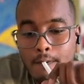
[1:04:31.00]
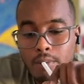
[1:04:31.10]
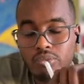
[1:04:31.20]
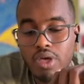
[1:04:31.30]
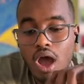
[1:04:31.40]

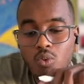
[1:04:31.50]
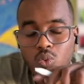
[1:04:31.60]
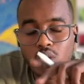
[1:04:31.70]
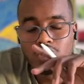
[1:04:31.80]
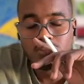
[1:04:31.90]
That
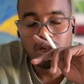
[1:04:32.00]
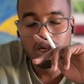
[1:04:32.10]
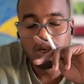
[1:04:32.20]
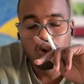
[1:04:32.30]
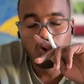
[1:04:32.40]
will be
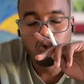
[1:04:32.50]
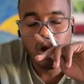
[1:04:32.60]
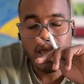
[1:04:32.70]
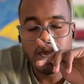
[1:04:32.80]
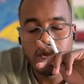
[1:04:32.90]

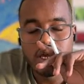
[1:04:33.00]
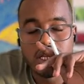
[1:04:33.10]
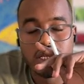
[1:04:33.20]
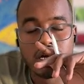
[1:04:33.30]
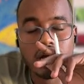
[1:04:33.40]

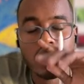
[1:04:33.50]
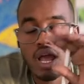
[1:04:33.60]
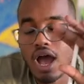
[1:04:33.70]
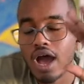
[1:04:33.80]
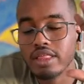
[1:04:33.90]
great.
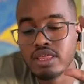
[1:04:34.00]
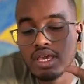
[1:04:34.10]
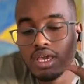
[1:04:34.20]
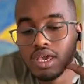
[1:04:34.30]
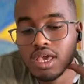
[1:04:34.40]
I
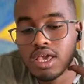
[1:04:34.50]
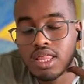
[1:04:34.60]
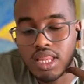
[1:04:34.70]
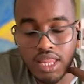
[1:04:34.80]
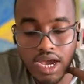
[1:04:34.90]
think
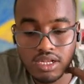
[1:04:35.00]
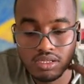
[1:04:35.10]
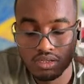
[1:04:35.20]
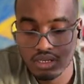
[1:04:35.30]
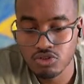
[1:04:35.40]
that
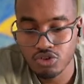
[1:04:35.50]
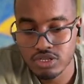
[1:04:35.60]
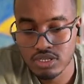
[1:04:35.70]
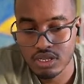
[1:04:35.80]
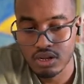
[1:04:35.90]
is
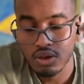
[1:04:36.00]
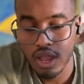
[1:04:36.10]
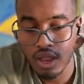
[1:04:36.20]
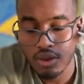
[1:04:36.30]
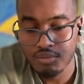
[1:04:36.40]
interesting. Okay,